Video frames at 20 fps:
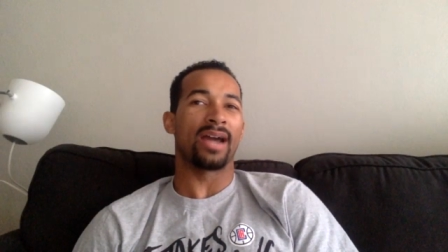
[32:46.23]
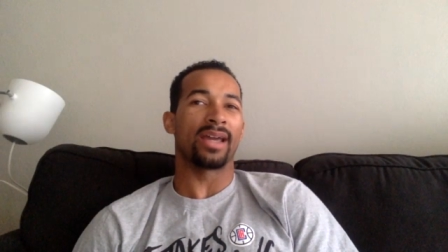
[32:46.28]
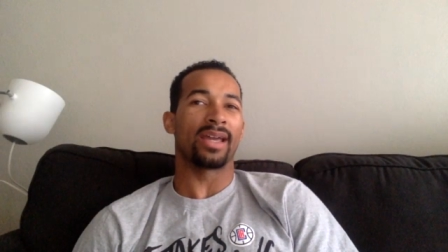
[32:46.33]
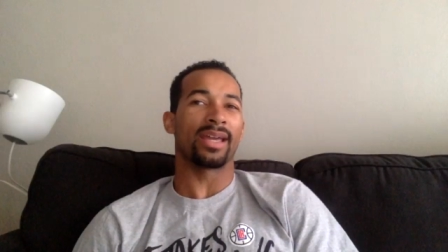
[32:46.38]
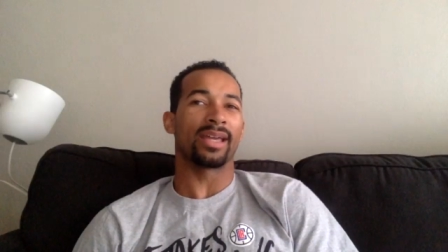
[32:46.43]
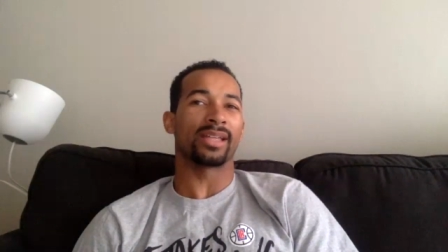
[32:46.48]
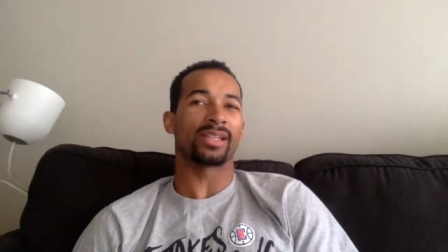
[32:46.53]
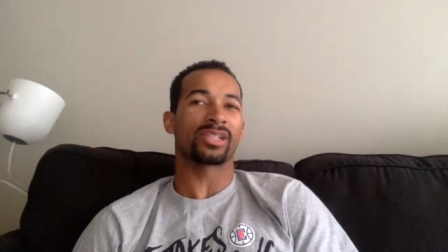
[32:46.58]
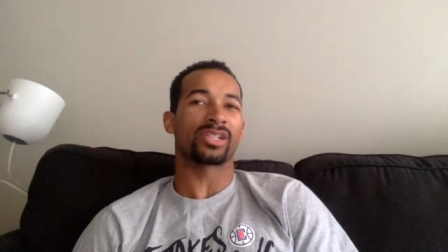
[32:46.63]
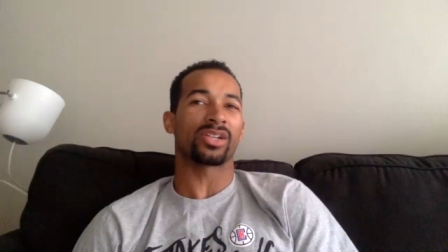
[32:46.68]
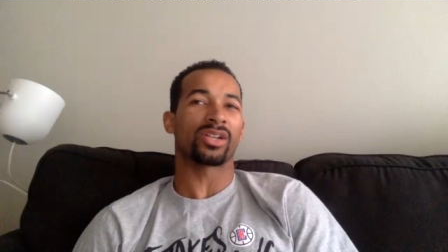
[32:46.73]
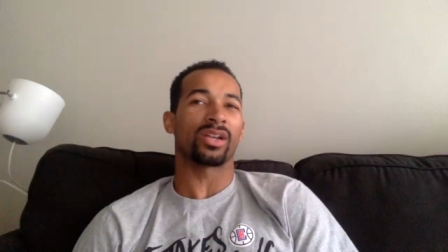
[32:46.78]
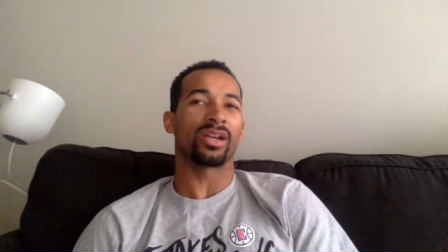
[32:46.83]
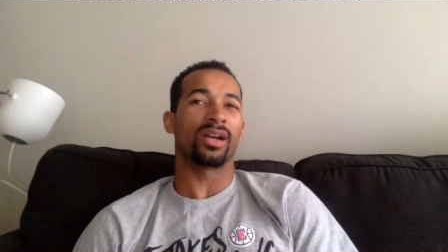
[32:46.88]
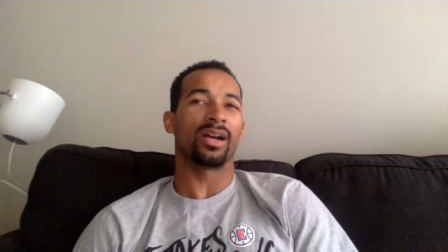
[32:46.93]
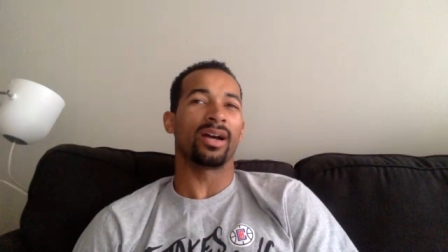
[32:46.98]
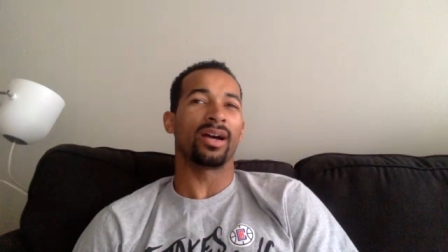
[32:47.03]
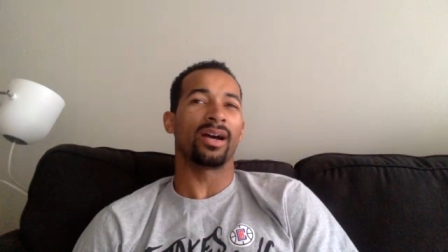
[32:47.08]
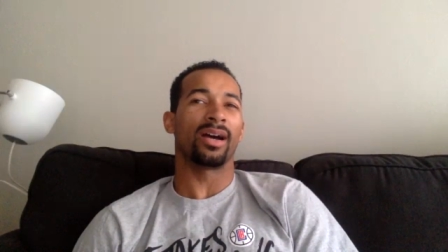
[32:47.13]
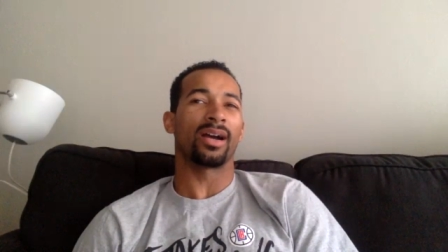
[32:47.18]
He gets
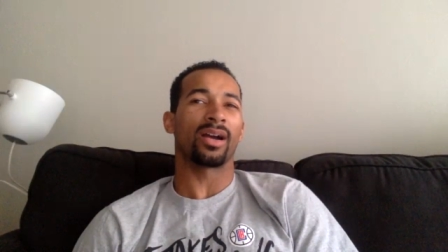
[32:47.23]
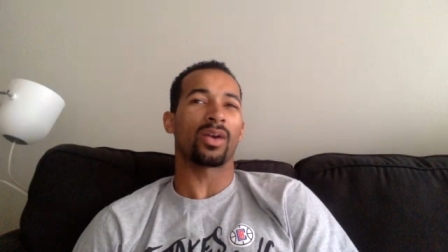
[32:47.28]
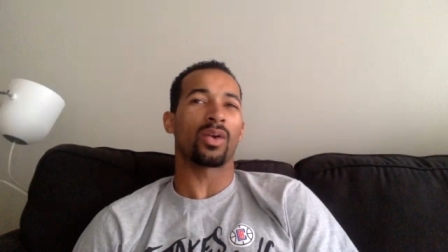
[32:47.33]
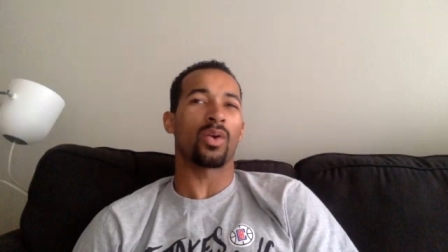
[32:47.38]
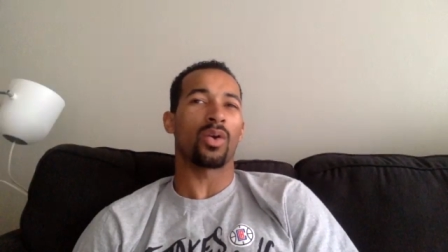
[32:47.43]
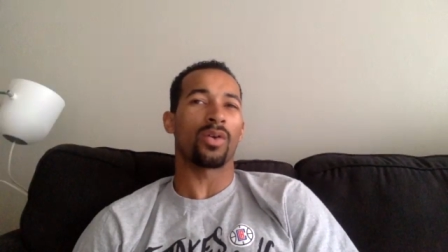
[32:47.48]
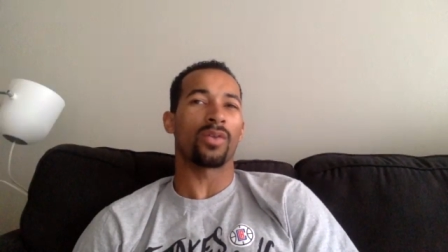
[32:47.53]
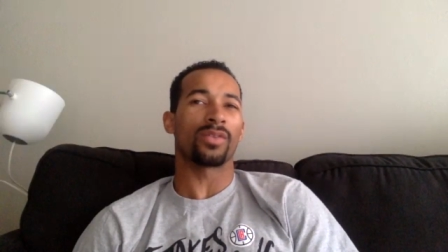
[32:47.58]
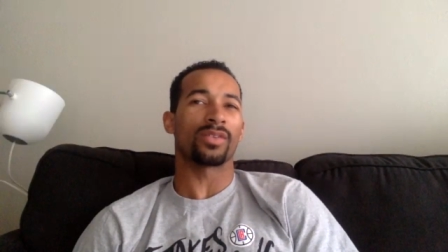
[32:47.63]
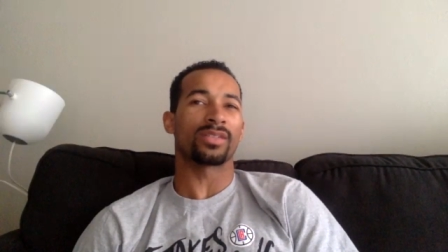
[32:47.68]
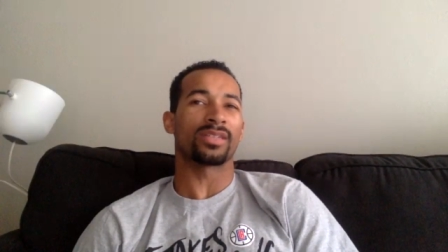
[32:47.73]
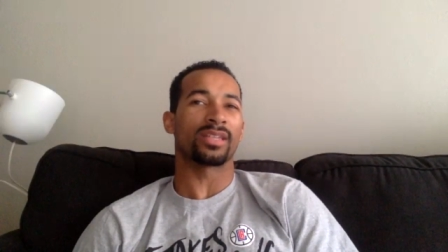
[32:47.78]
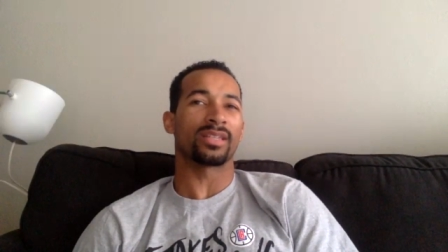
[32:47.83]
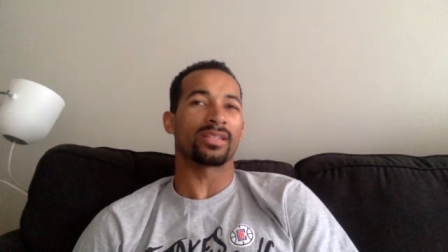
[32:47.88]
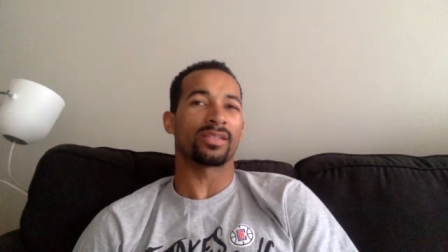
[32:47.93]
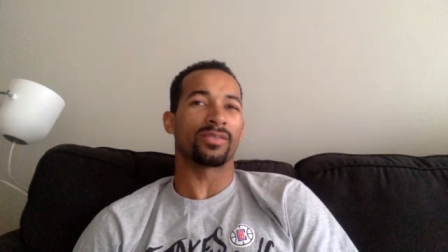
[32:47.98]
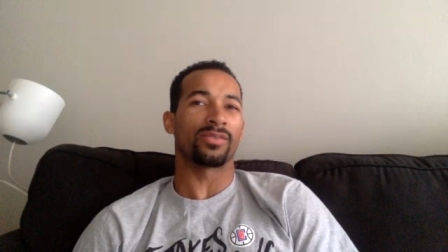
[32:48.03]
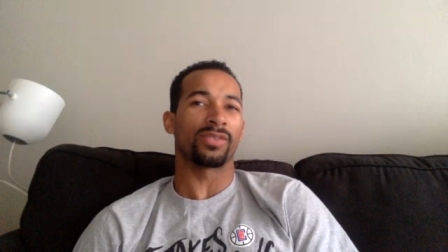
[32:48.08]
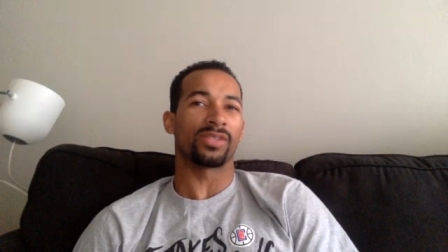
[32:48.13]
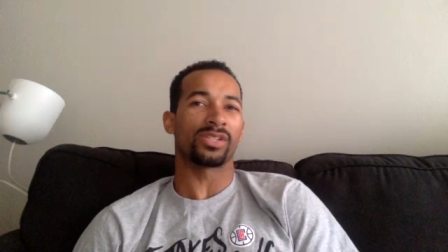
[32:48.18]
uh, Korver
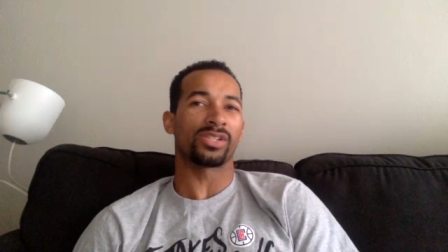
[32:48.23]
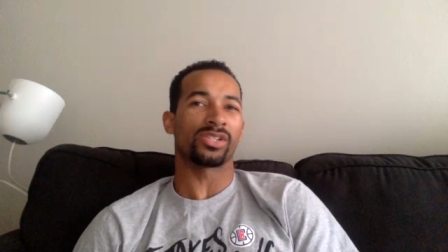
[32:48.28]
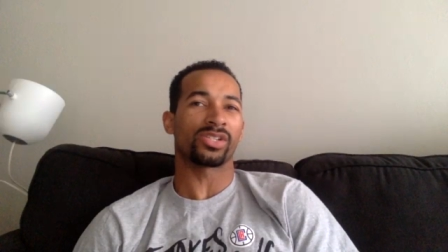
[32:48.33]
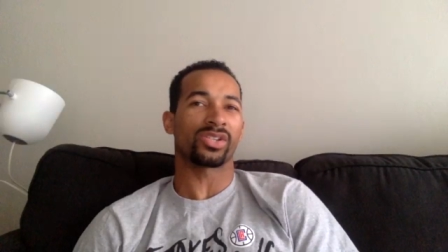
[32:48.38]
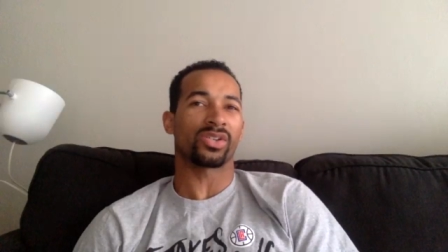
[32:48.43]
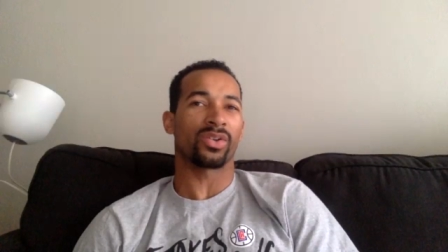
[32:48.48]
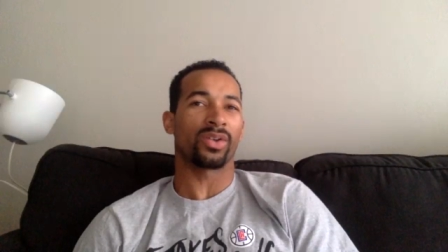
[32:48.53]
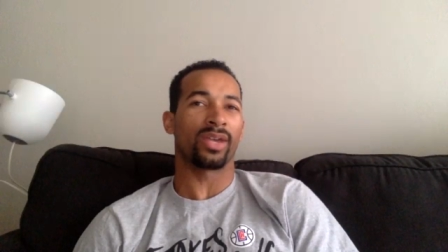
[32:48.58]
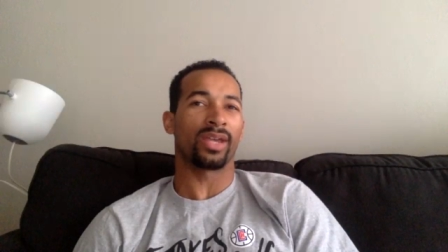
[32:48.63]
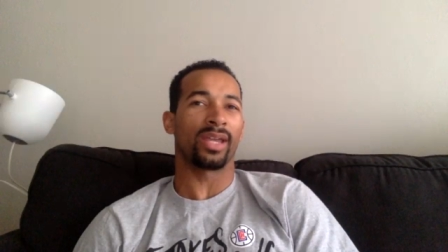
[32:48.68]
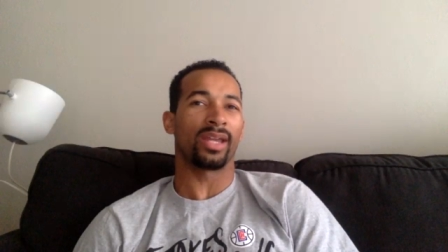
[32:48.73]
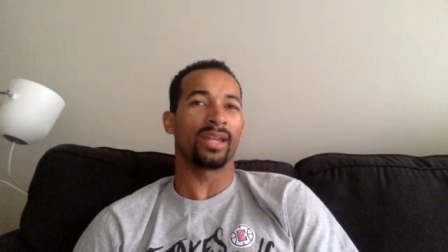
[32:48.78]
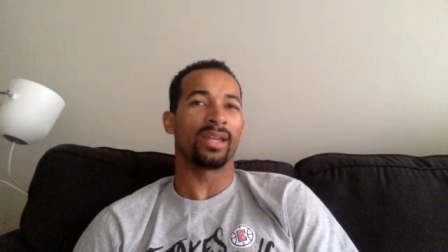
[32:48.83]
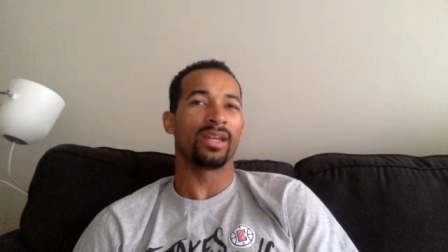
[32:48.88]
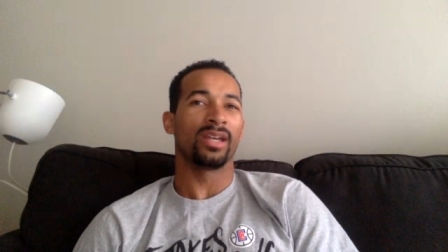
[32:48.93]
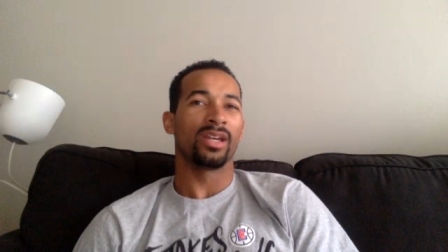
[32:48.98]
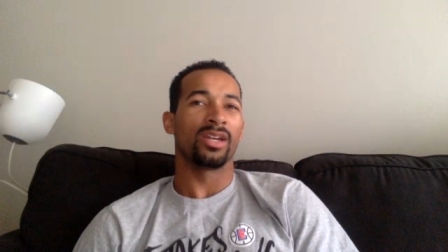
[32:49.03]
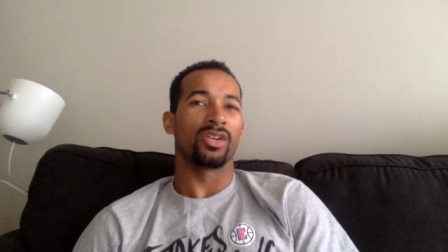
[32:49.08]
sets a vicious screen.